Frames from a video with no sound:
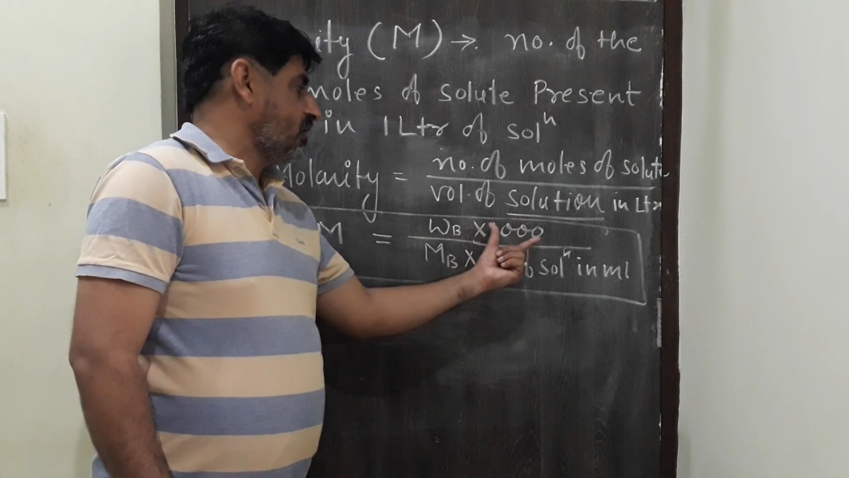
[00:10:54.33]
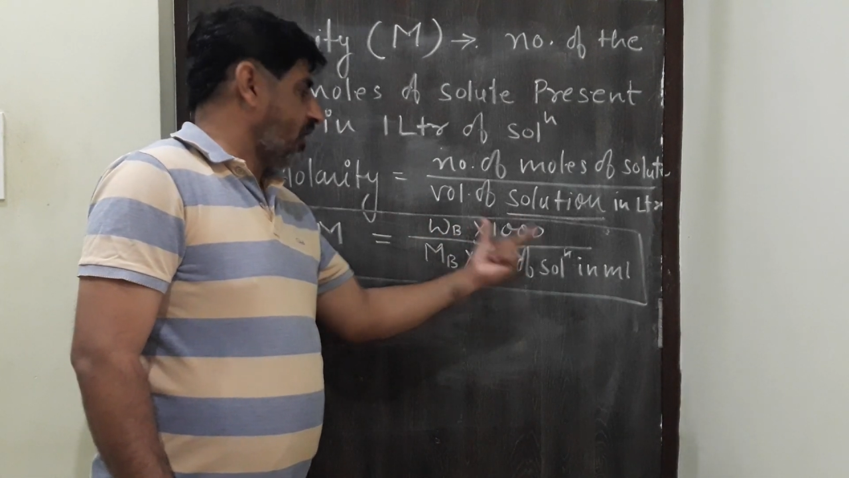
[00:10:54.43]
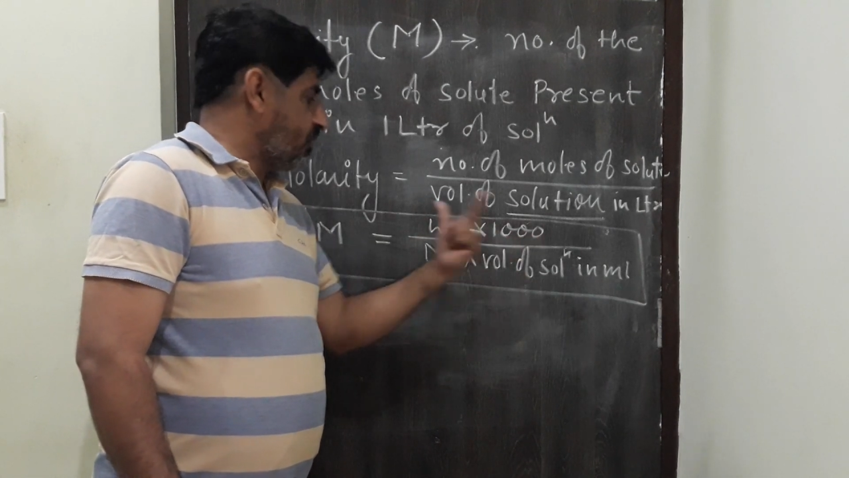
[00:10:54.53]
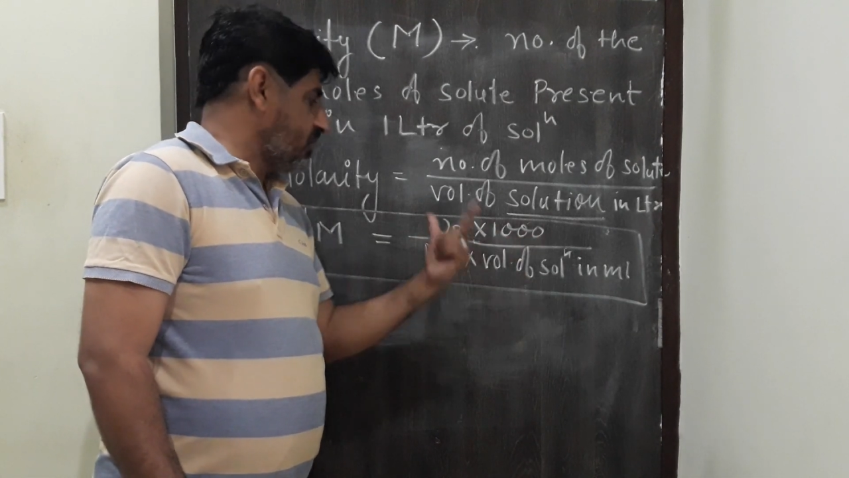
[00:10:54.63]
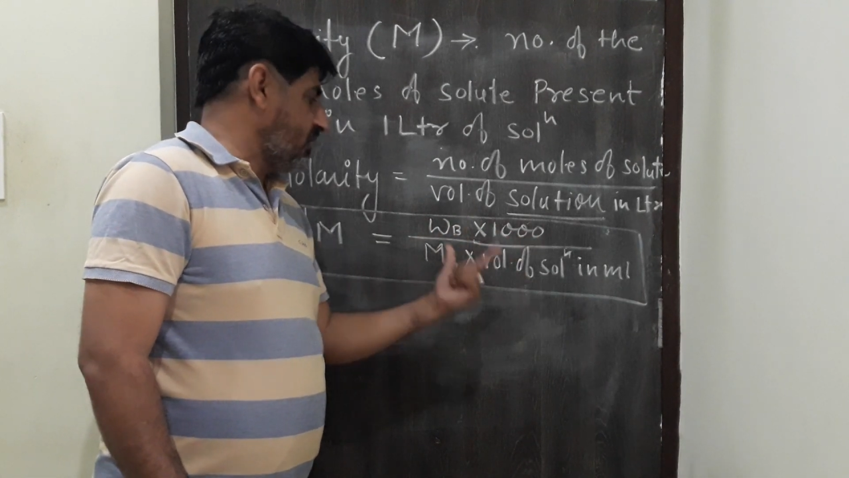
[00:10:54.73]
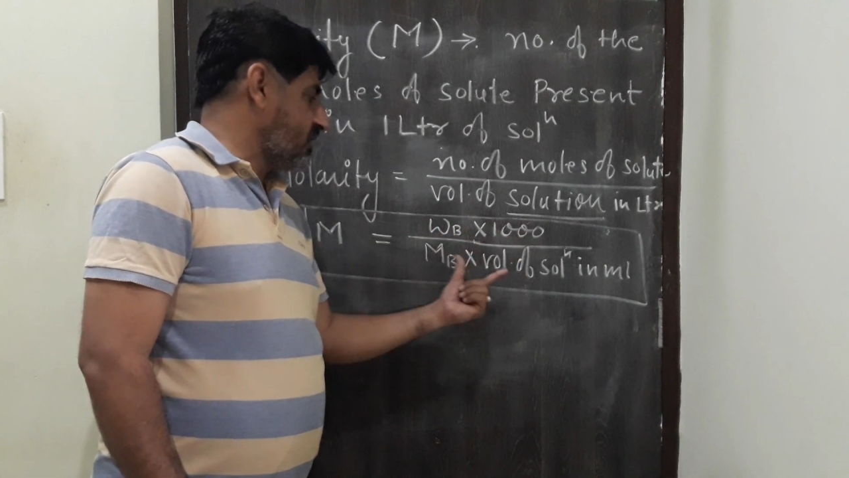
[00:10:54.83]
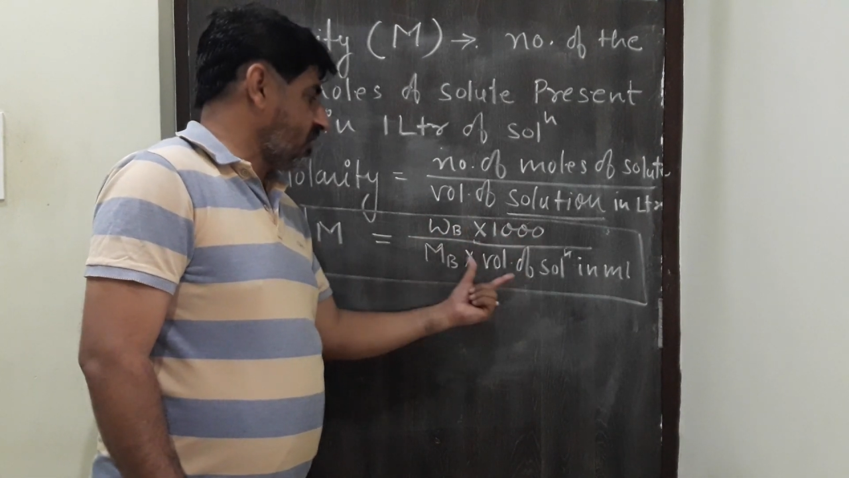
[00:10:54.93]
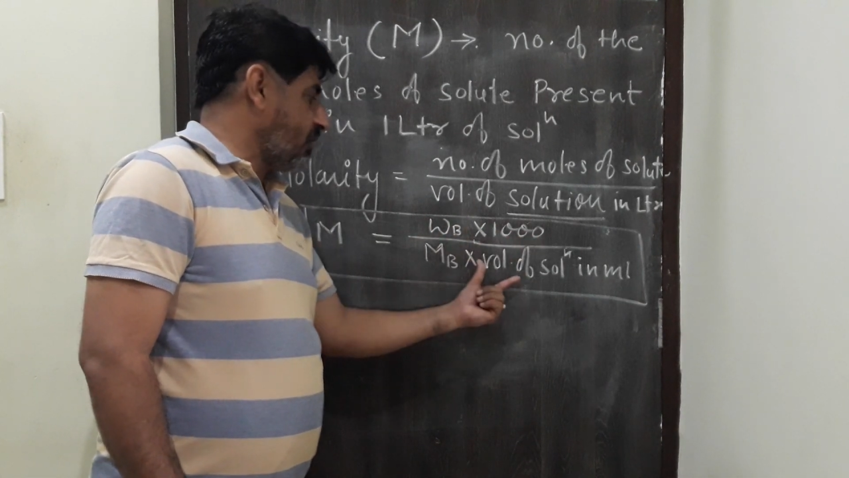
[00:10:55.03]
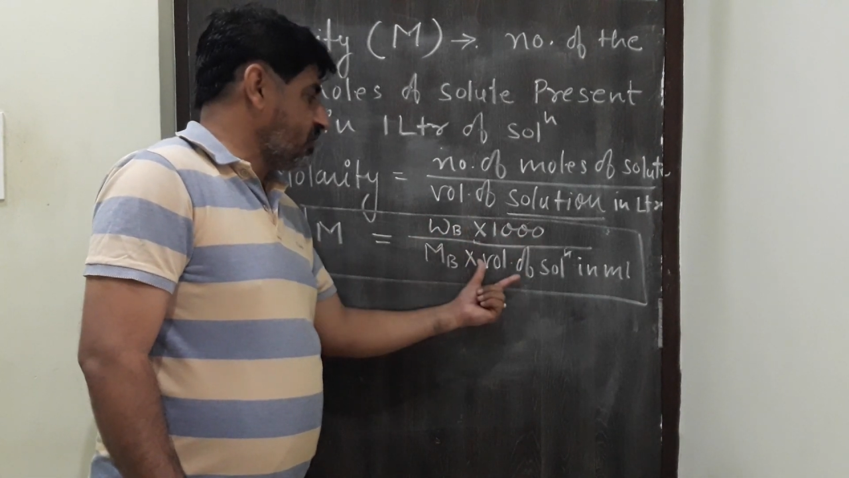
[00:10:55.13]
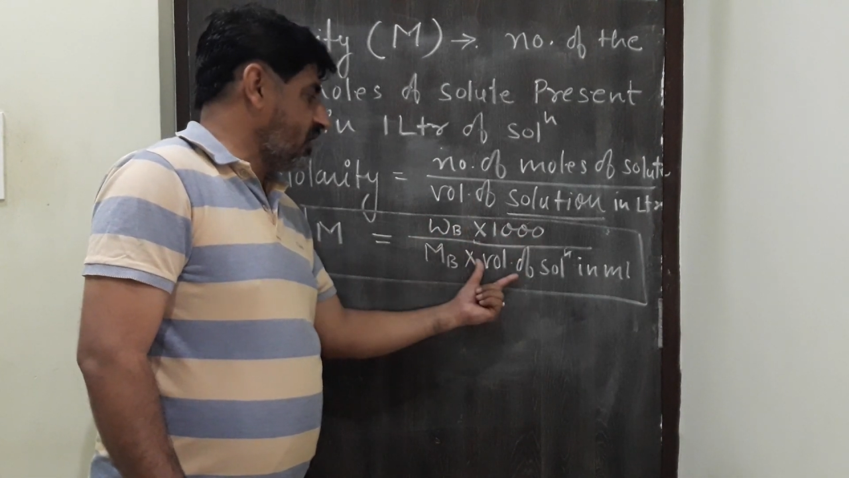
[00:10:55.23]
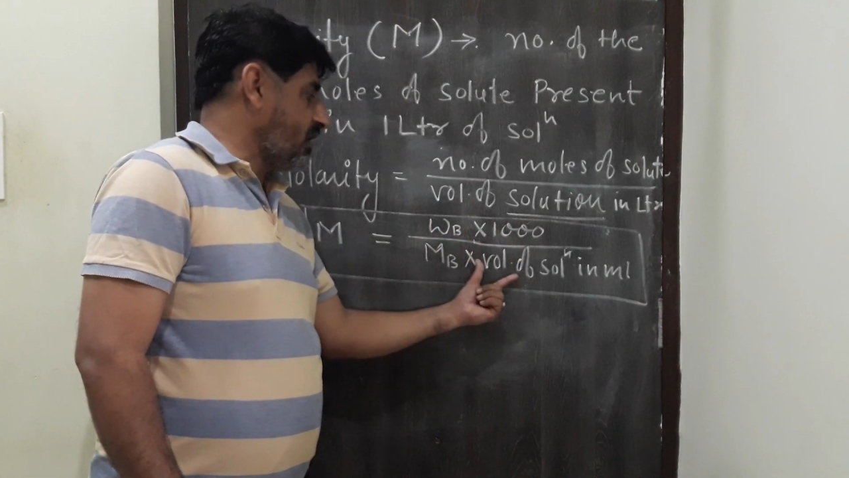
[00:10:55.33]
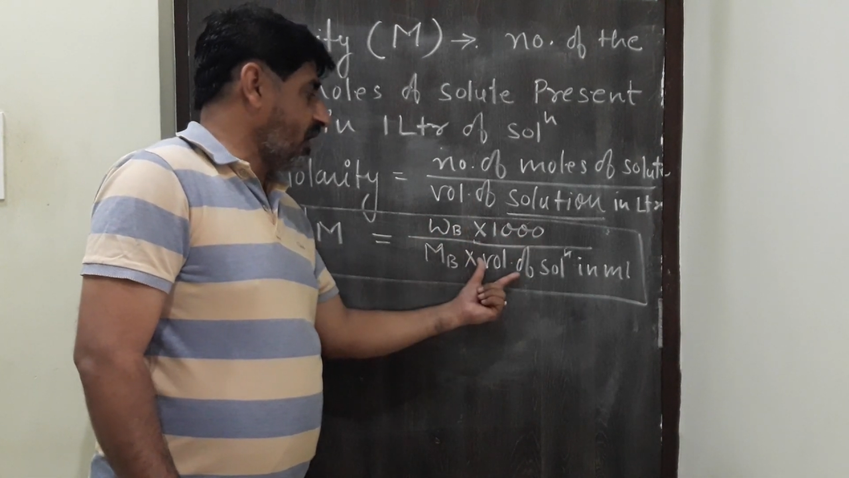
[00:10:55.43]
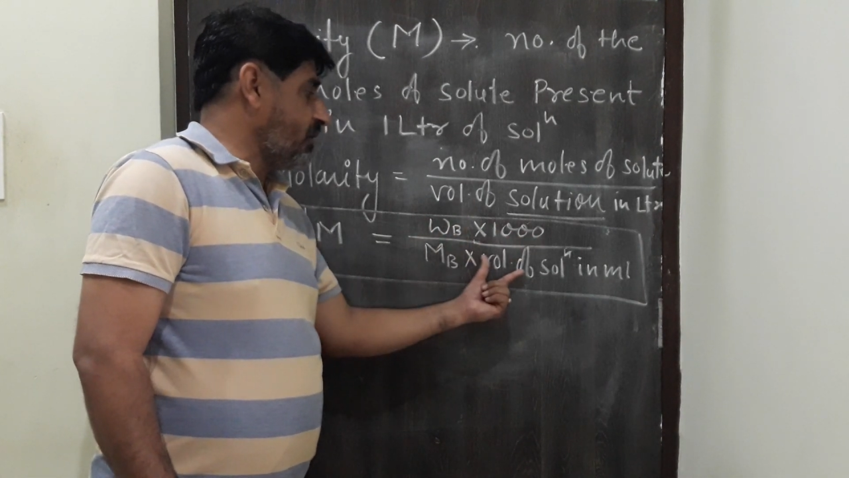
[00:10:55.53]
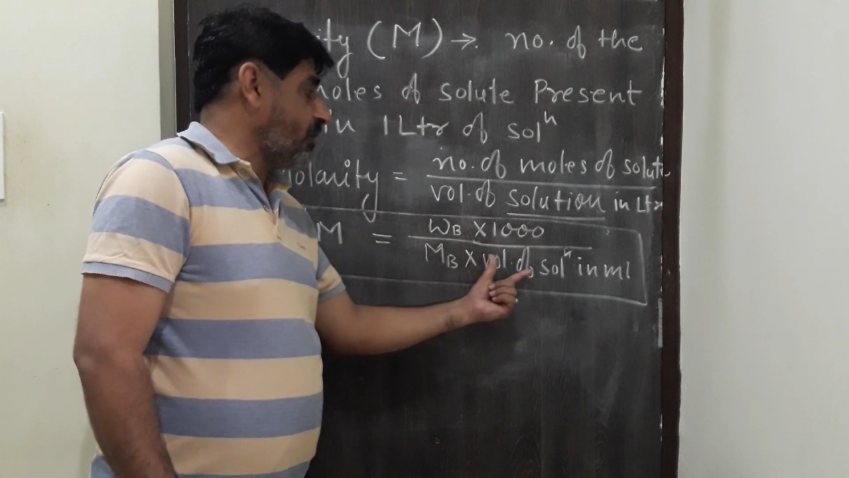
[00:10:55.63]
1000 is 1000 and